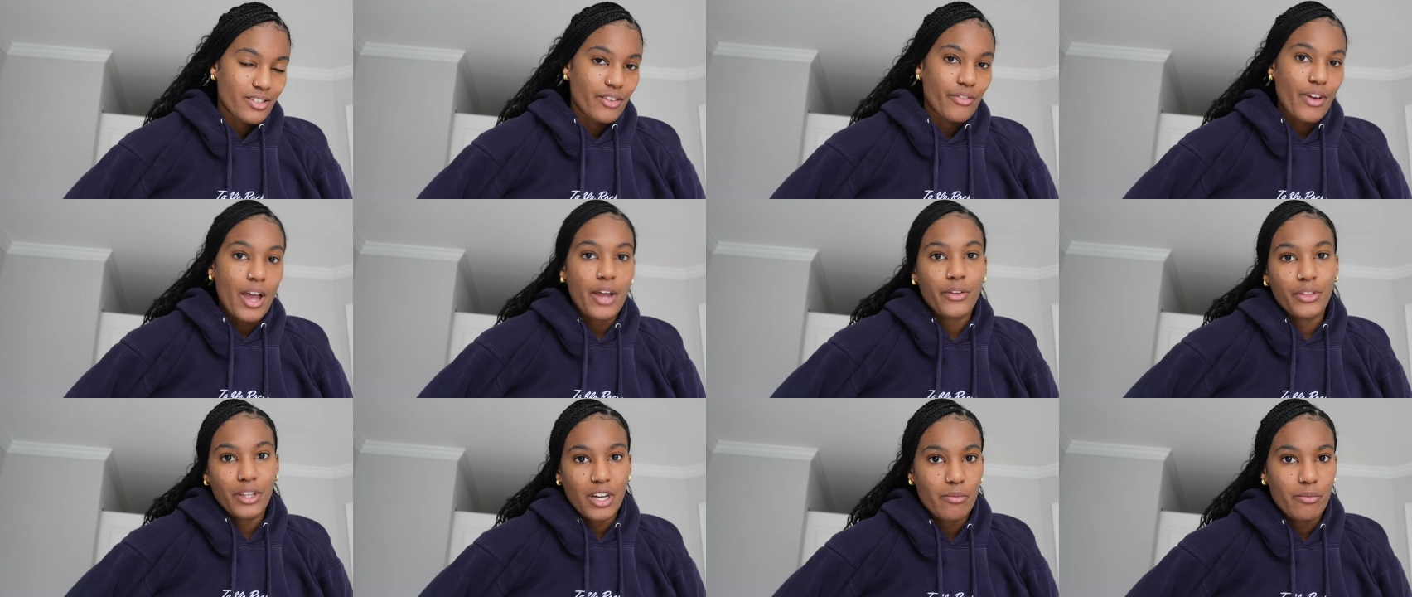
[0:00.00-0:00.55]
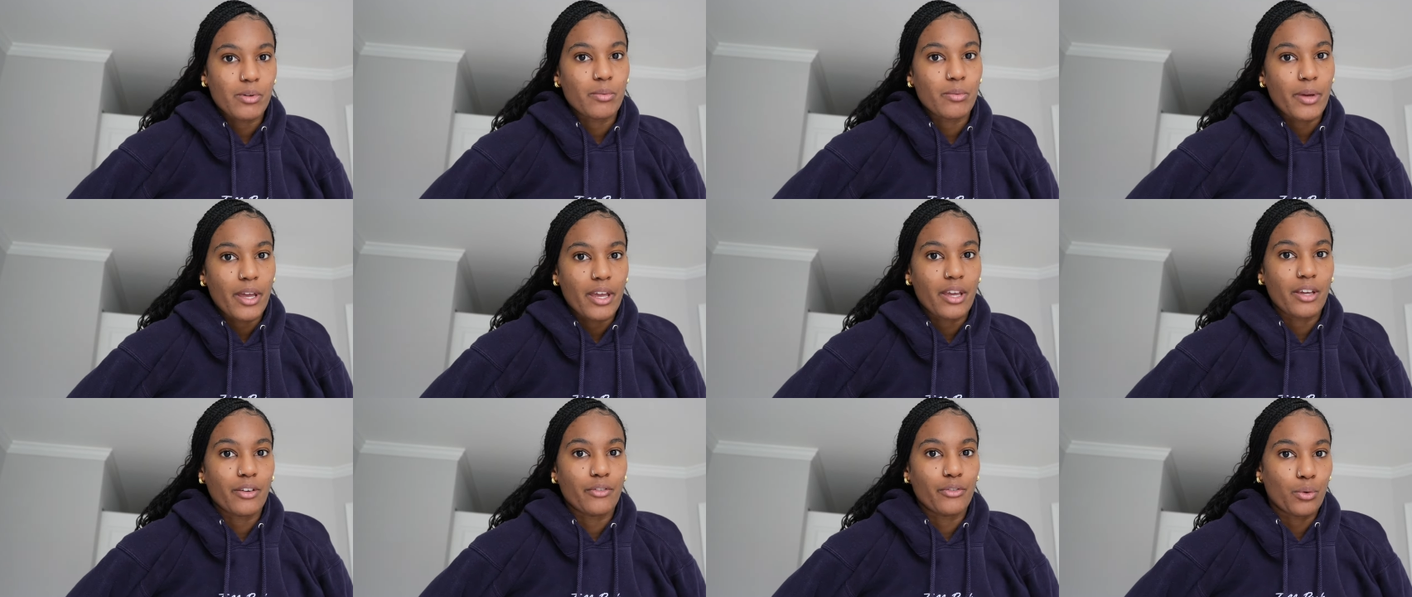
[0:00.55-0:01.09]
The fact that I've been
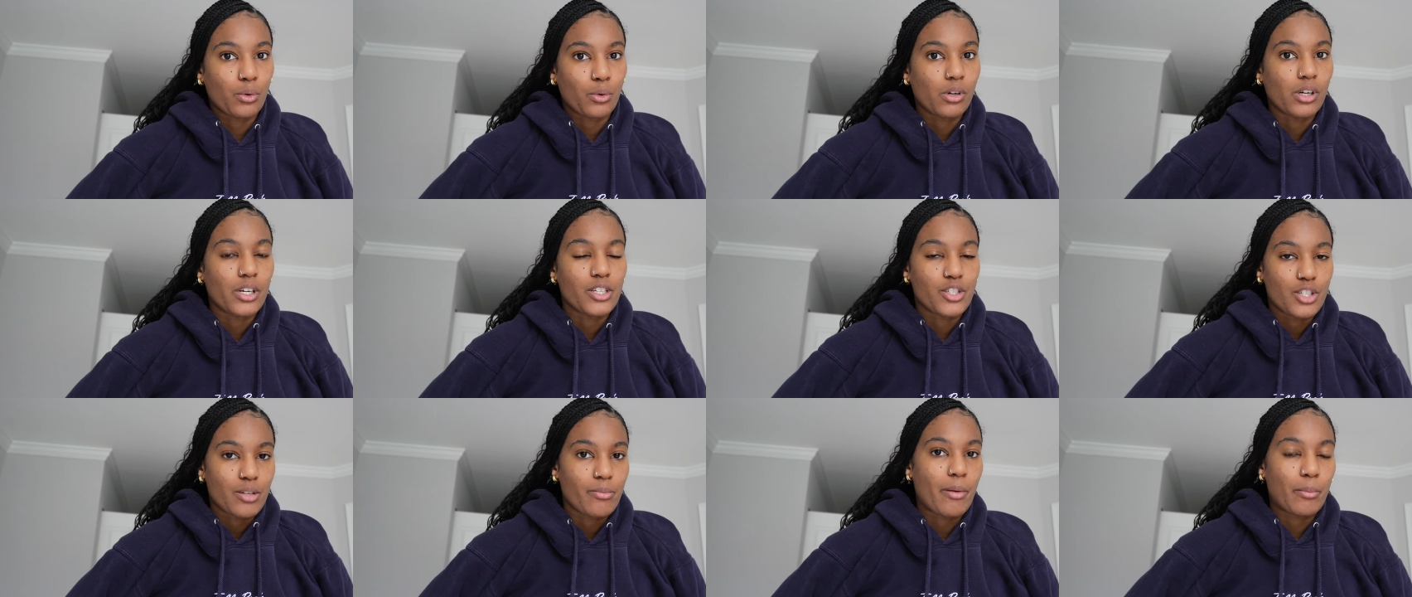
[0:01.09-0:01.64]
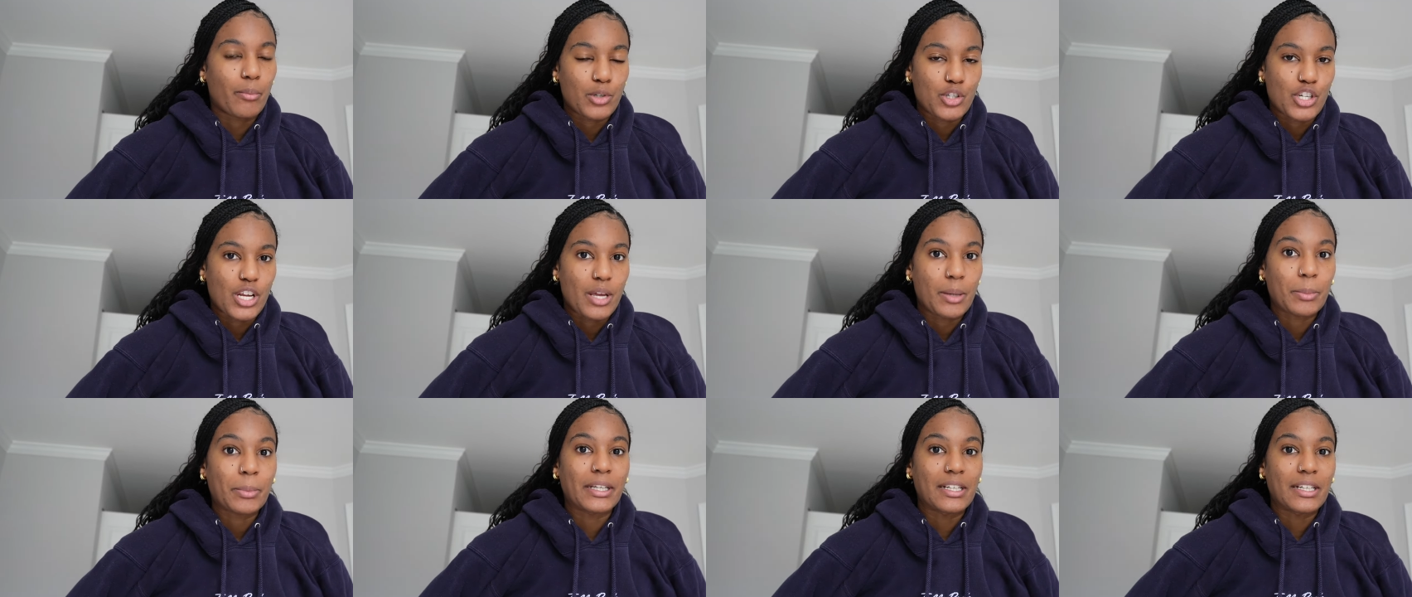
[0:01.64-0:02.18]
paying for a gym
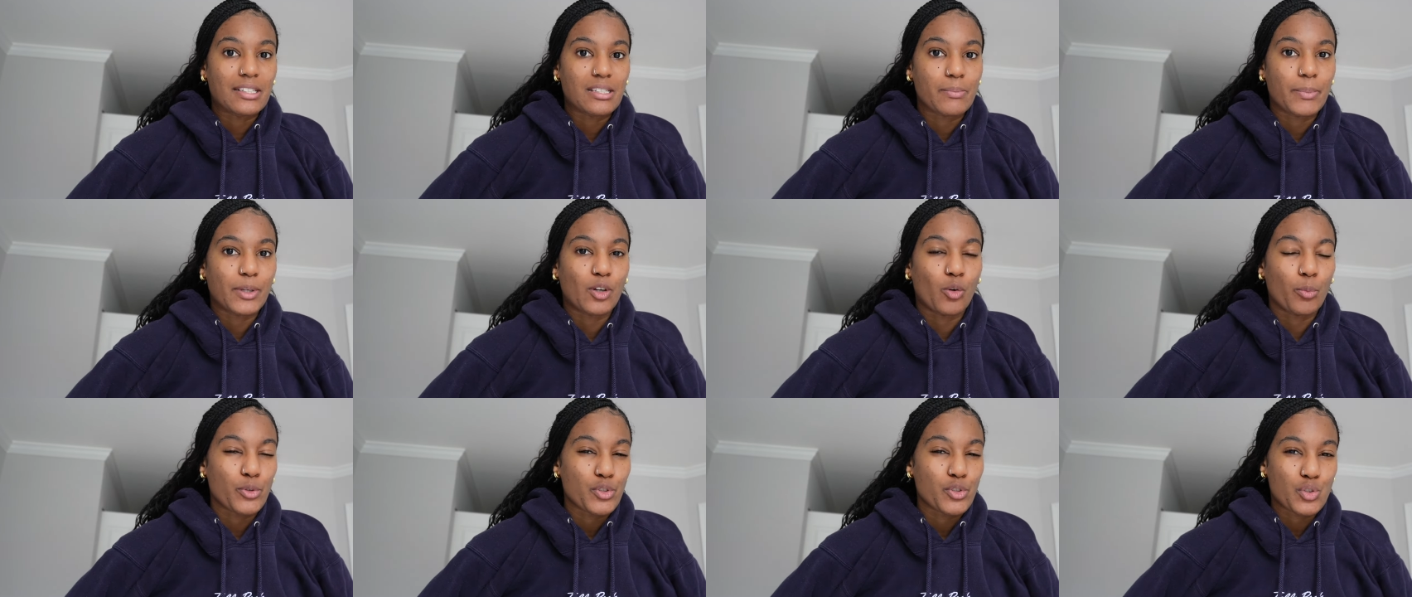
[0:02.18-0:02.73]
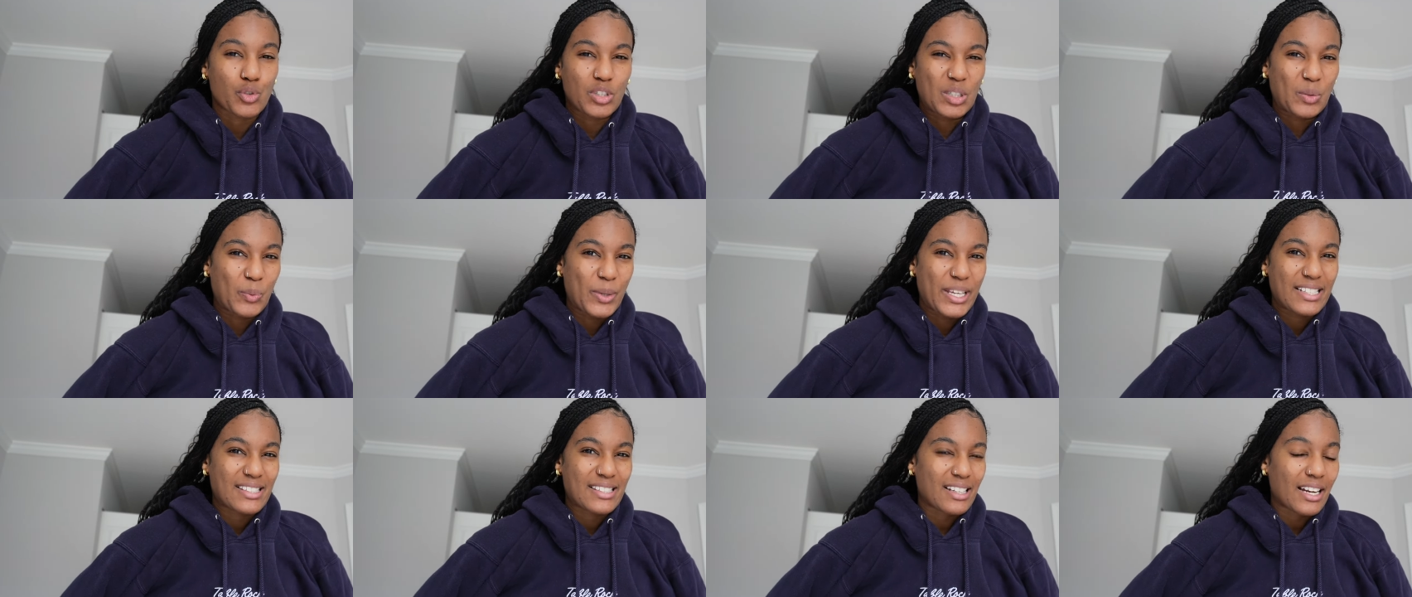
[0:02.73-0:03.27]
membership and it's been almost 3
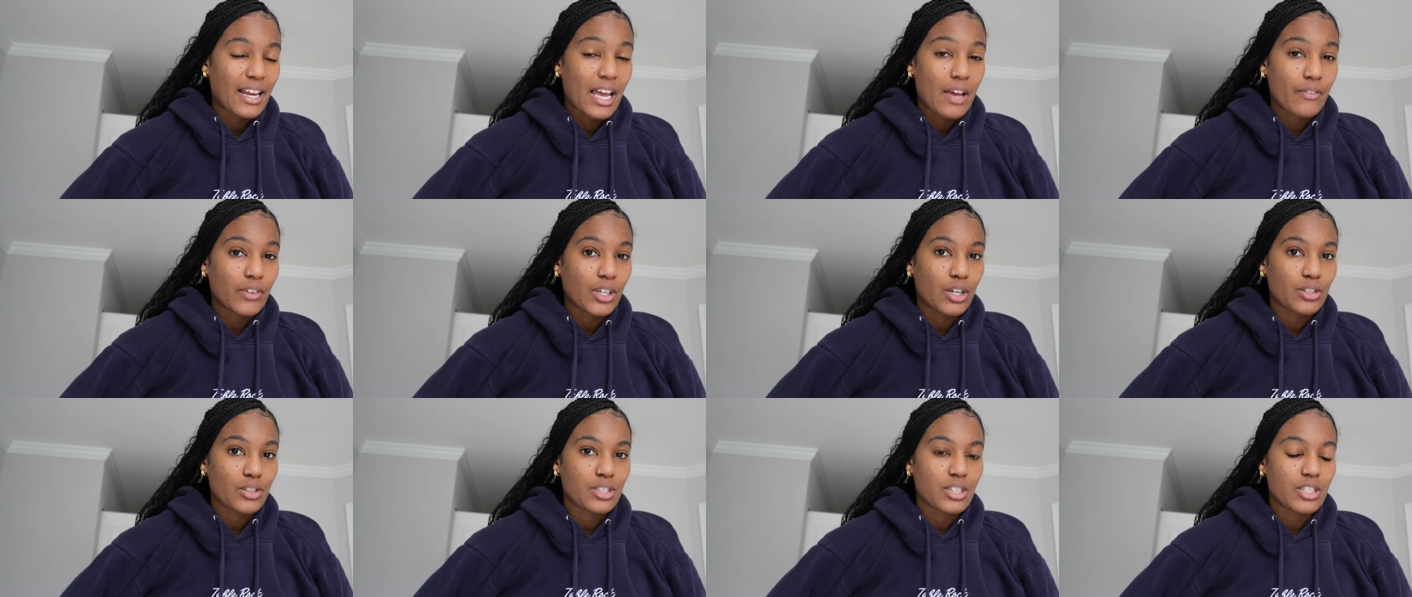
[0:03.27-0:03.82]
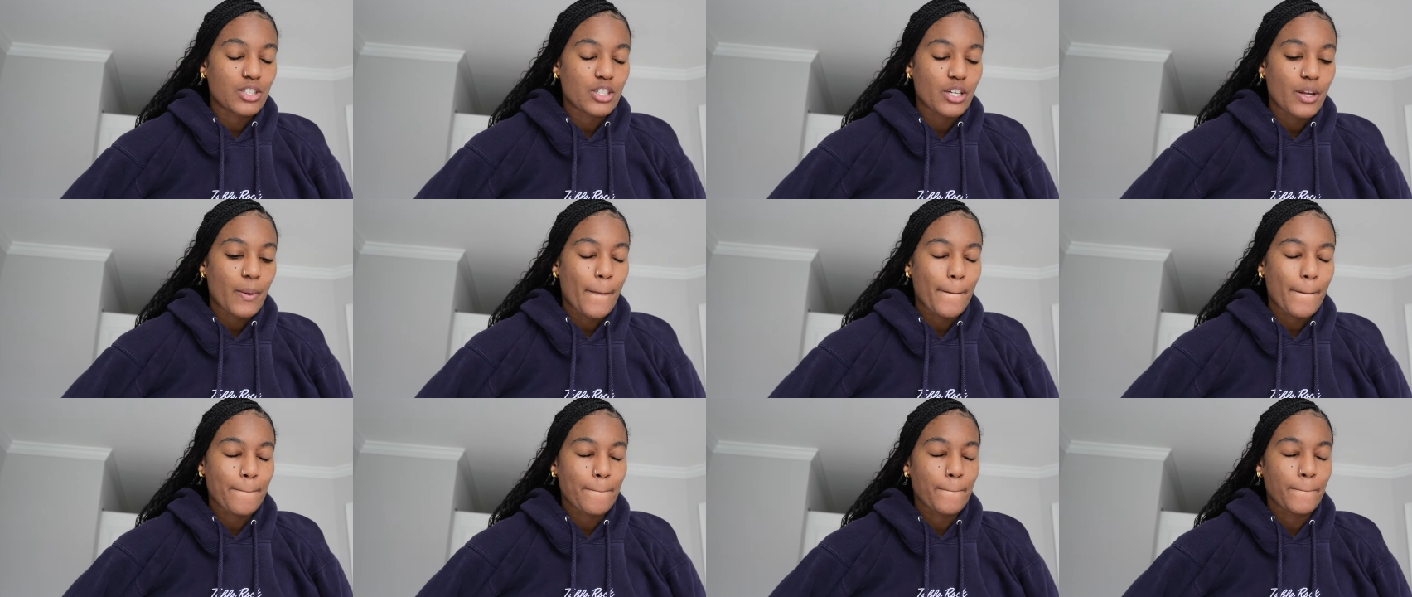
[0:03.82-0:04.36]
weeks that I haven't gone to the
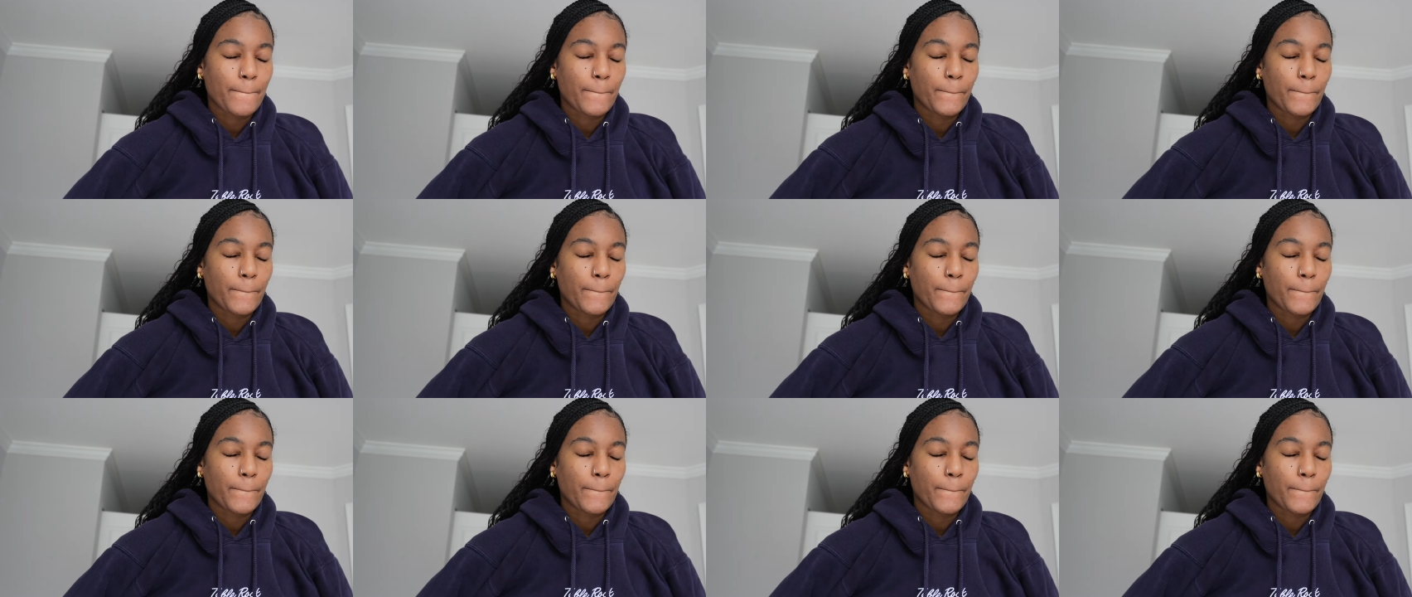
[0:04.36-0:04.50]
gym